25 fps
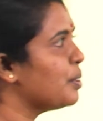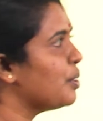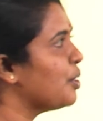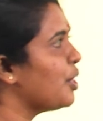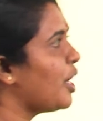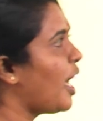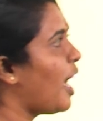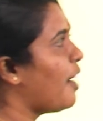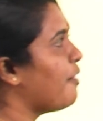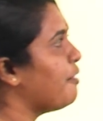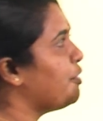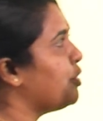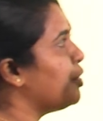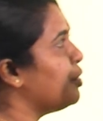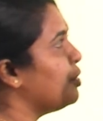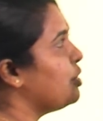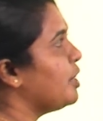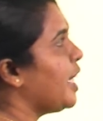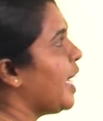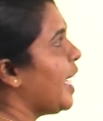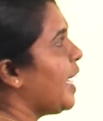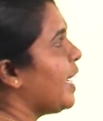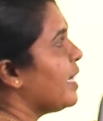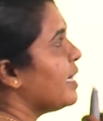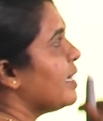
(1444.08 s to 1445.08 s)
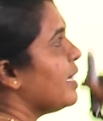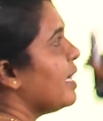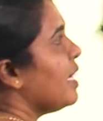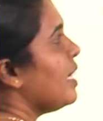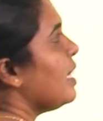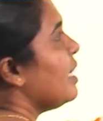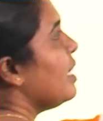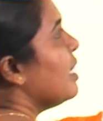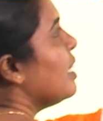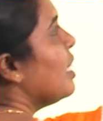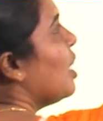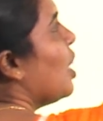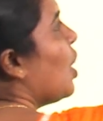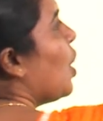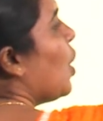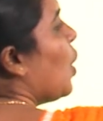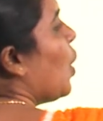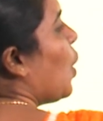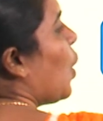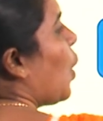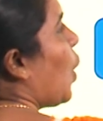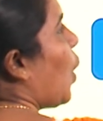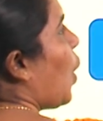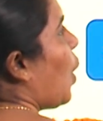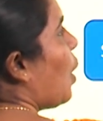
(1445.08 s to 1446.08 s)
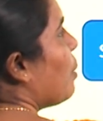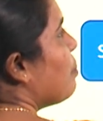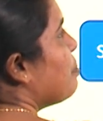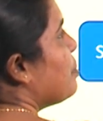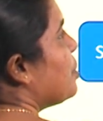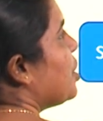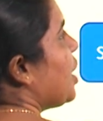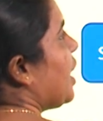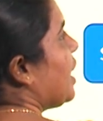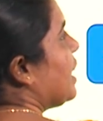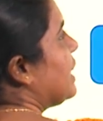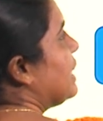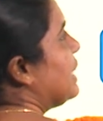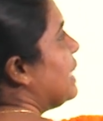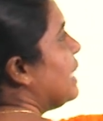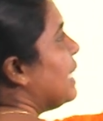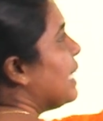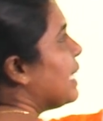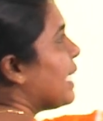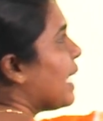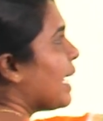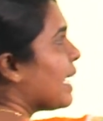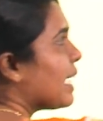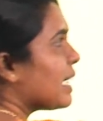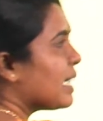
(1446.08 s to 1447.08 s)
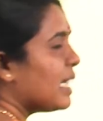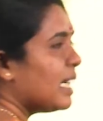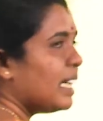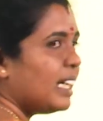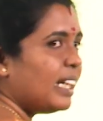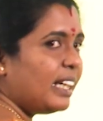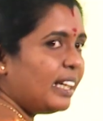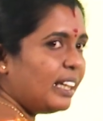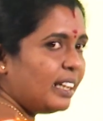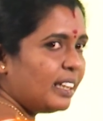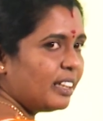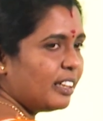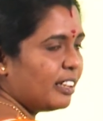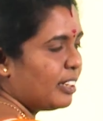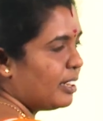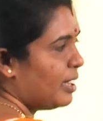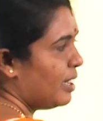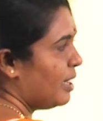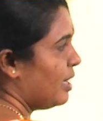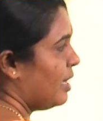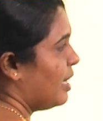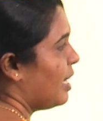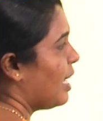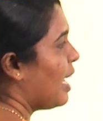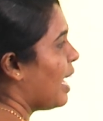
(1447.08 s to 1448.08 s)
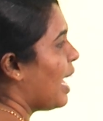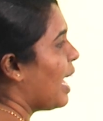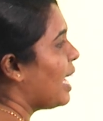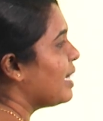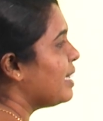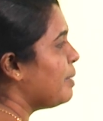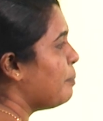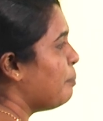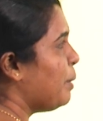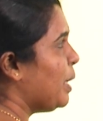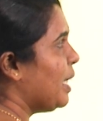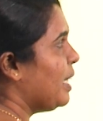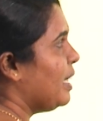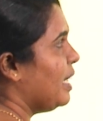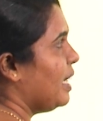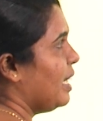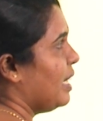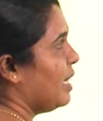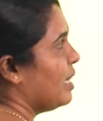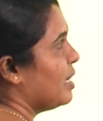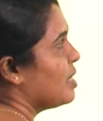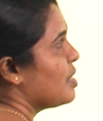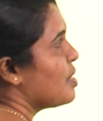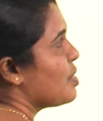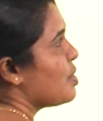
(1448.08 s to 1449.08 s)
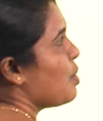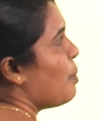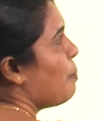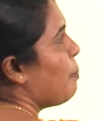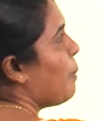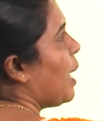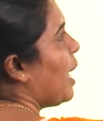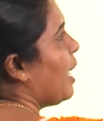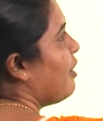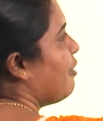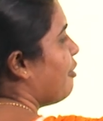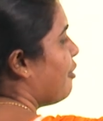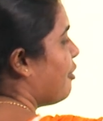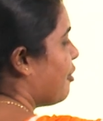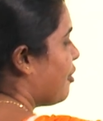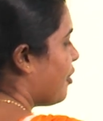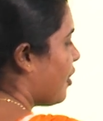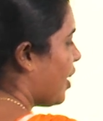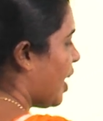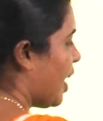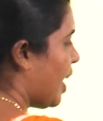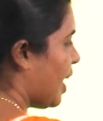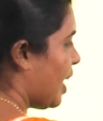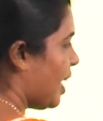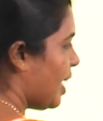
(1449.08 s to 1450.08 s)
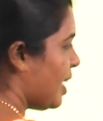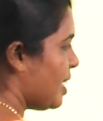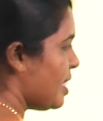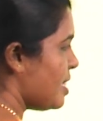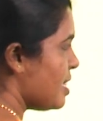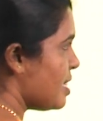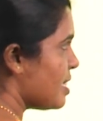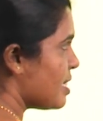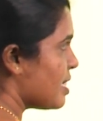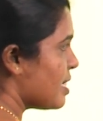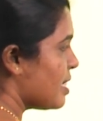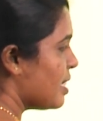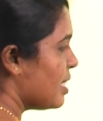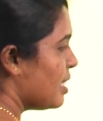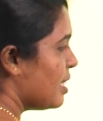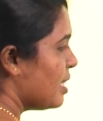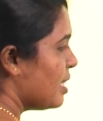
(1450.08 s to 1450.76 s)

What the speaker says: You have to take the object directly at the beginning. So my friends.